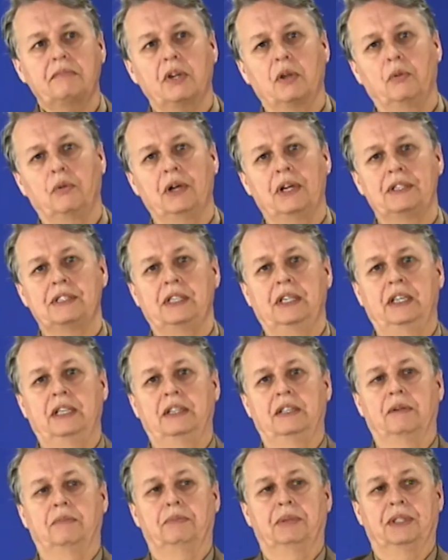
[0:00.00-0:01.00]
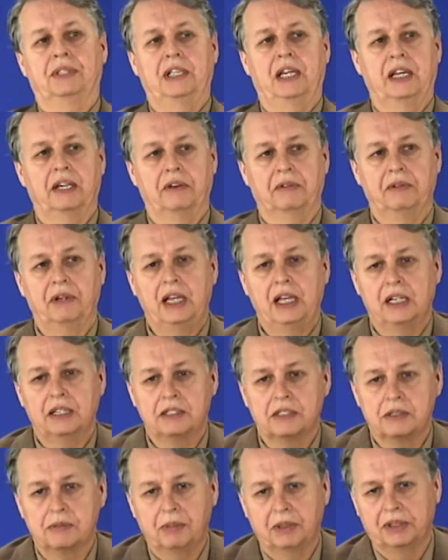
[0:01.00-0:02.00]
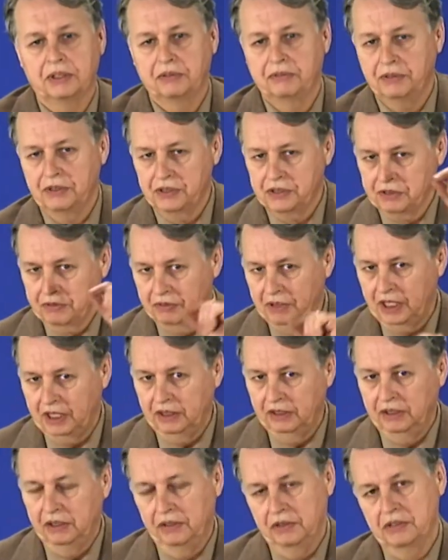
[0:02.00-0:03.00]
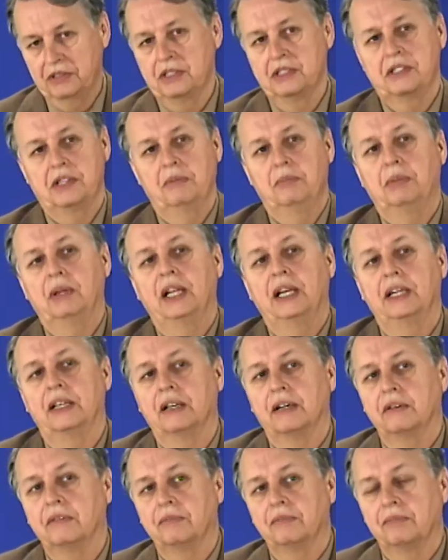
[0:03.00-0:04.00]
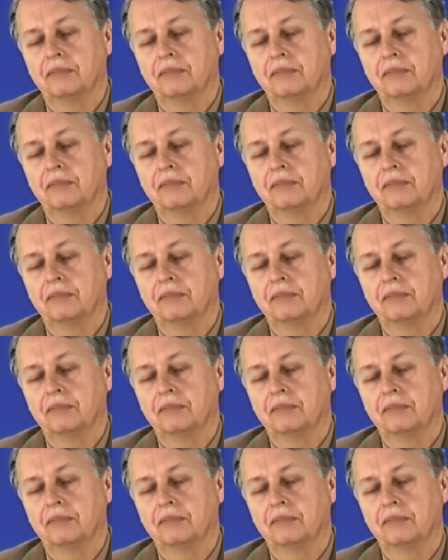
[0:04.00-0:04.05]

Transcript: was in the Pythagoreans, but the first written use is in Plato.